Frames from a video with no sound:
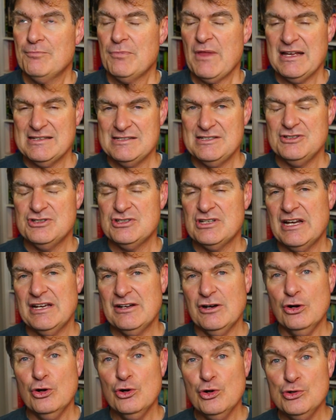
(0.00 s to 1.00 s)
as you
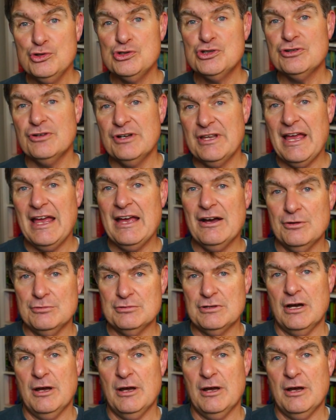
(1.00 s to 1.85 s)
say, loosely held.